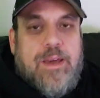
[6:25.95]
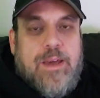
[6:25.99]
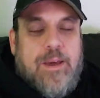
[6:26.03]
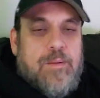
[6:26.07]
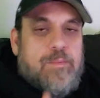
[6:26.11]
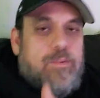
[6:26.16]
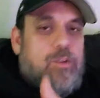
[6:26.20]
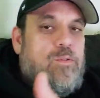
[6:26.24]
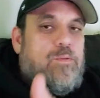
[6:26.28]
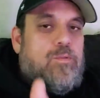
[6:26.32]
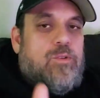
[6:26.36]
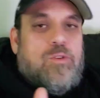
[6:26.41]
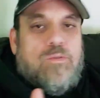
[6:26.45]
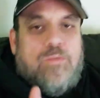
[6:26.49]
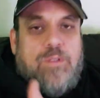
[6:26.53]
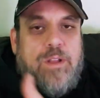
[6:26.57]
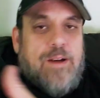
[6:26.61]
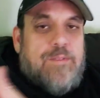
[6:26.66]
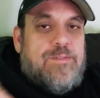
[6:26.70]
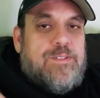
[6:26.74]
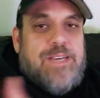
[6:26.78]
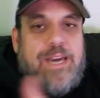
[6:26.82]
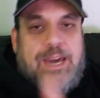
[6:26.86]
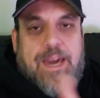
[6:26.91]
You
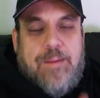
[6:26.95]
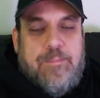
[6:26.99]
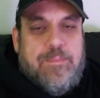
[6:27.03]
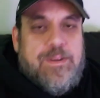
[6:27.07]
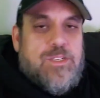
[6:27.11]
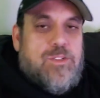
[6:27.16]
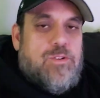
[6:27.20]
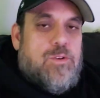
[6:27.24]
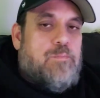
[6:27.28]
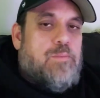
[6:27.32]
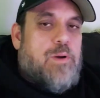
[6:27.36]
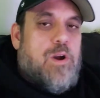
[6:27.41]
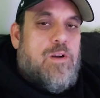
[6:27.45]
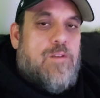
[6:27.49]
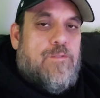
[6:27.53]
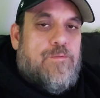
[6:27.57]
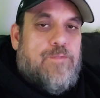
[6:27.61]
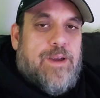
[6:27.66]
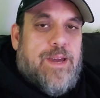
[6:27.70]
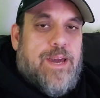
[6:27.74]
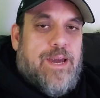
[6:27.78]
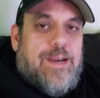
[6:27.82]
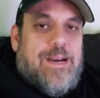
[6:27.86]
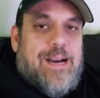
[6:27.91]
loved to hate Mr.
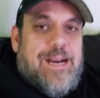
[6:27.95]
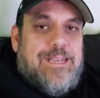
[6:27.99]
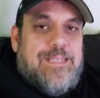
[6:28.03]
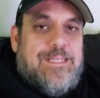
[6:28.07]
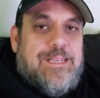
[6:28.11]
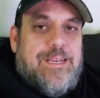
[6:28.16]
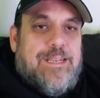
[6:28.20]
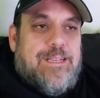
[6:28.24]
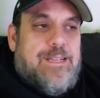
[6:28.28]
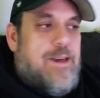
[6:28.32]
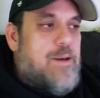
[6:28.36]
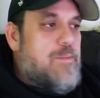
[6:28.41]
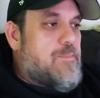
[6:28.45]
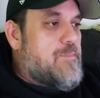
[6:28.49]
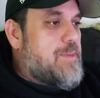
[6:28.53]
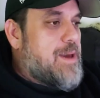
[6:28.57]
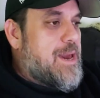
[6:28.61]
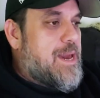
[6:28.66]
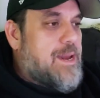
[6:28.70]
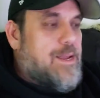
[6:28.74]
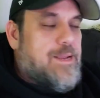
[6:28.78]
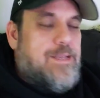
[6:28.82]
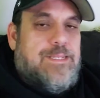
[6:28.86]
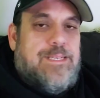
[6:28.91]
Perfect and guys like that.
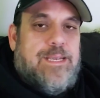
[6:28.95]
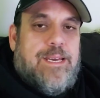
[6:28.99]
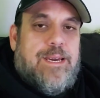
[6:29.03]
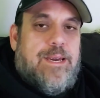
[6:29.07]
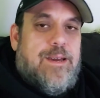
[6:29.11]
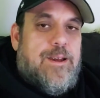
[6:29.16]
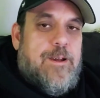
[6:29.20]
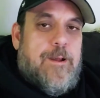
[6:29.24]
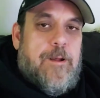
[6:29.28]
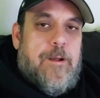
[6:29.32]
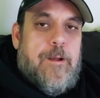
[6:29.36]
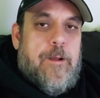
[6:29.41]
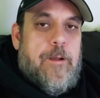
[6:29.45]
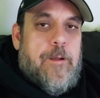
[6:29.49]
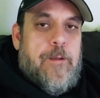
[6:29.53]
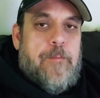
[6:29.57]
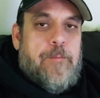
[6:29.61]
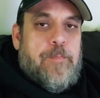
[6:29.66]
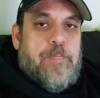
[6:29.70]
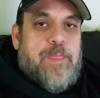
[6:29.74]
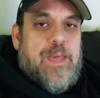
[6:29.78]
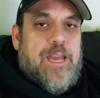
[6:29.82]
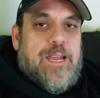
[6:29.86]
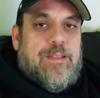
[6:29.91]
Man, it's like
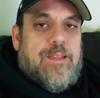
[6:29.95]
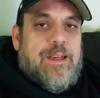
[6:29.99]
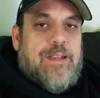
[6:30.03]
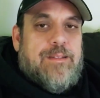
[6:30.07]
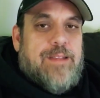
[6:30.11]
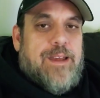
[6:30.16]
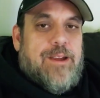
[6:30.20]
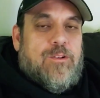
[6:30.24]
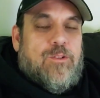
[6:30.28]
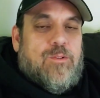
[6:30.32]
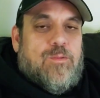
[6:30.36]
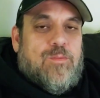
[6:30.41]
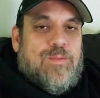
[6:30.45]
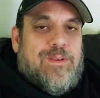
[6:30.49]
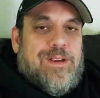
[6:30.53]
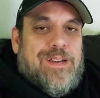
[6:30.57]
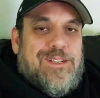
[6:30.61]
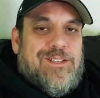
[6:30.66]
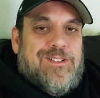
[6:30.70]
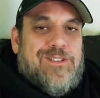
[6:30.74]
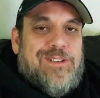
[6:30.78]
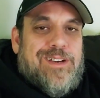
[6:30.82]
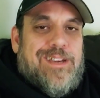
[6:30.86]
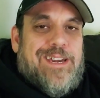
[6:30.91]
they don't
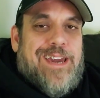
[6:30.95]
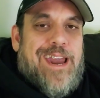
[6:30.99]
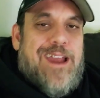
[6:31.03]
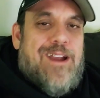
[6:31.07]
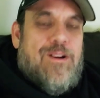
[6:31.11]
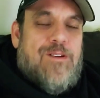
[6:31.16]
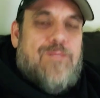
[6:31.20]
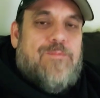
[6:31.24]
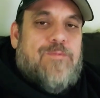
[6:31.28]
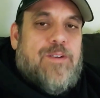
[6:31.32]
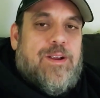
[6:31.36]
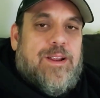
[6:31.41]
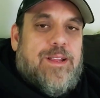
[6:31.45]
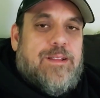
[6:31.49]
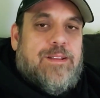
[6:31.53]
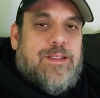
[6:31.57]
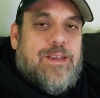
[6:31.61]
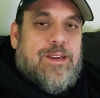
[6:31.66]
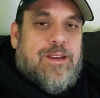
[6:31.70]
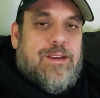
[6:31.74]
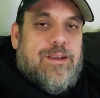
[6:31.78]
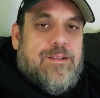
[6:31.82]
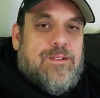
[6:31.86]
get you to care for anything.